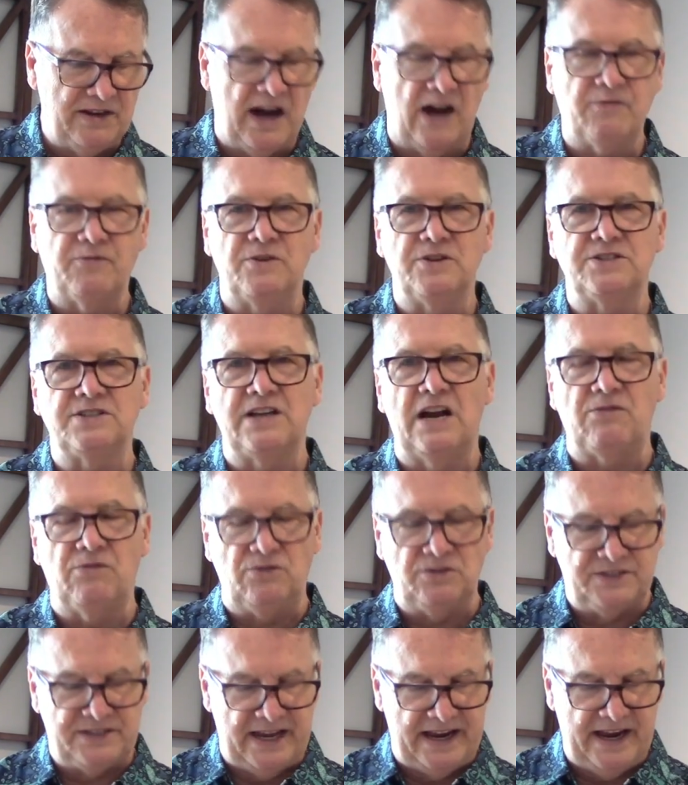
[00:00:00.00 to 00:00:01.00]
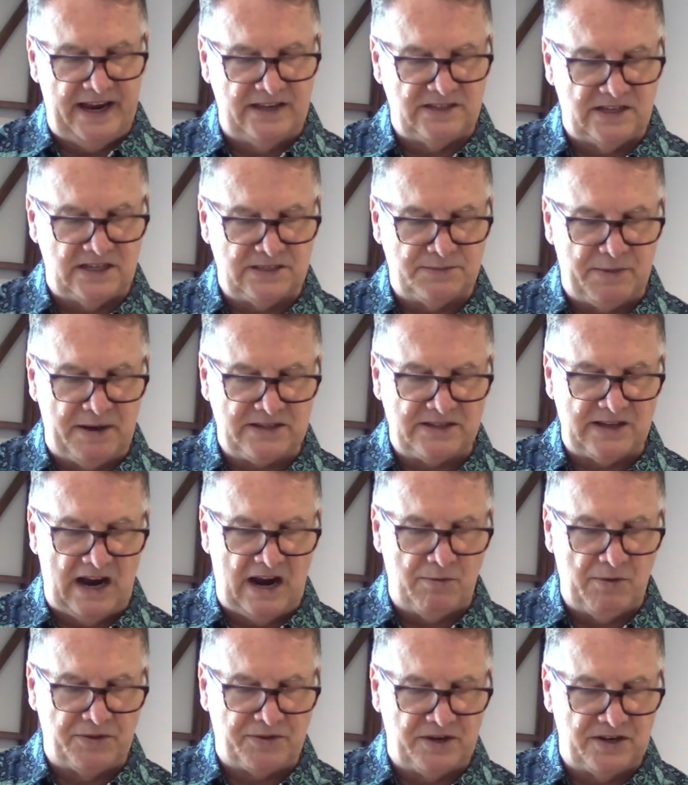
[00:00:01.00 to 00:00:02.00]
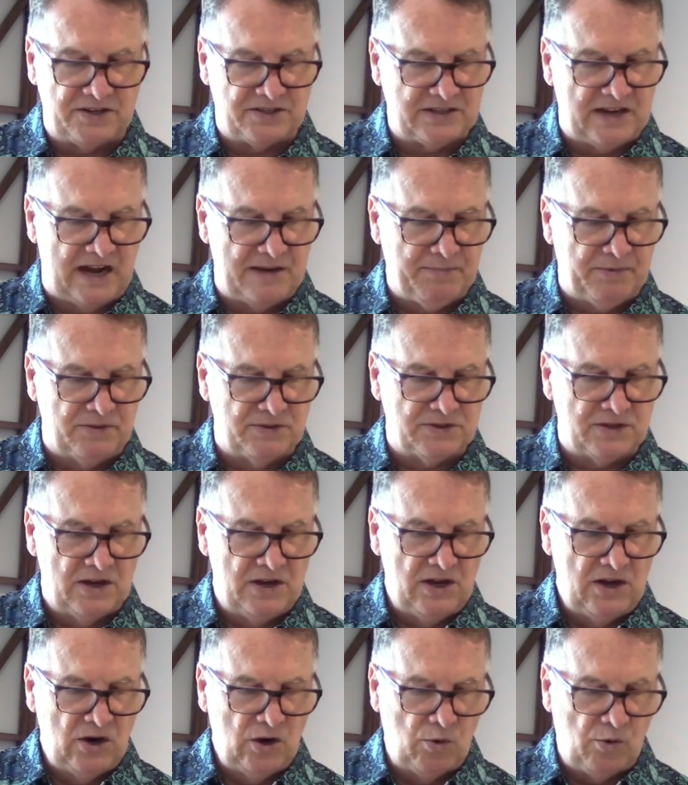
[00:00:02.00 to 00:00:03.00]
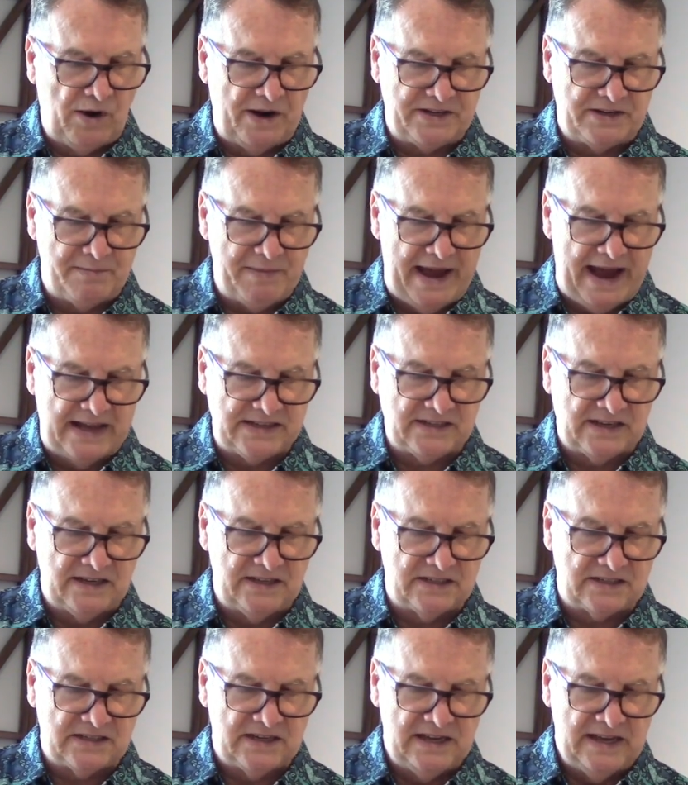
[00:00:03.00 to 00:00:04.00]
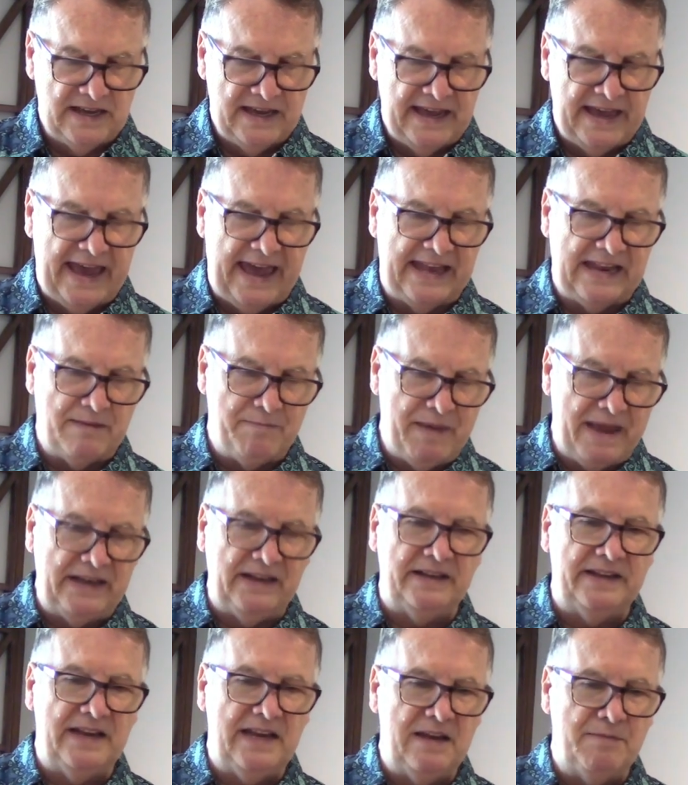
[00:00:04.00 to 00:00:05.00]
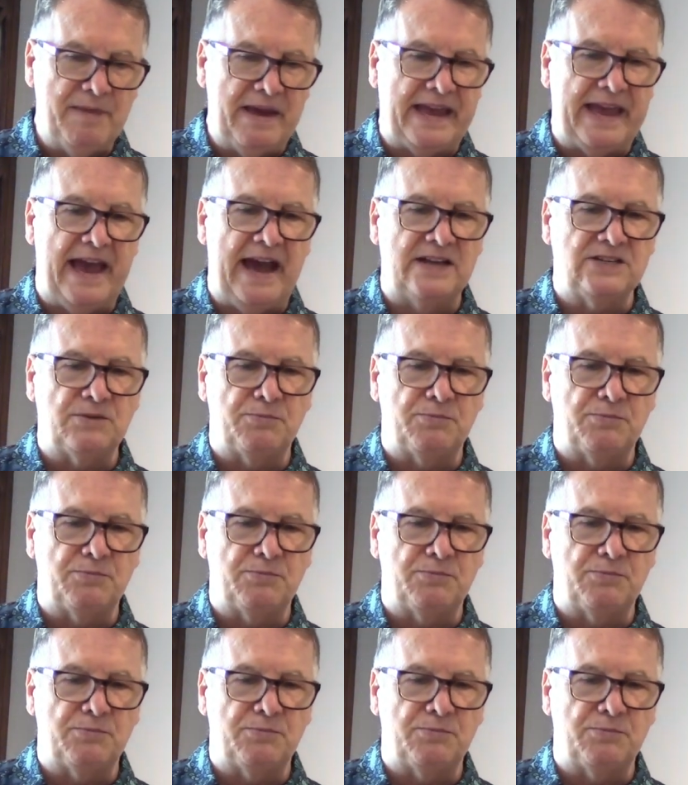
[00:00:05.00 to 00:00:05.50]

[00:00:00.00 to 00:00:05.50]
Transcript: Now, for several days, he spent time with the disciples who were in Damascus, and immediately he began to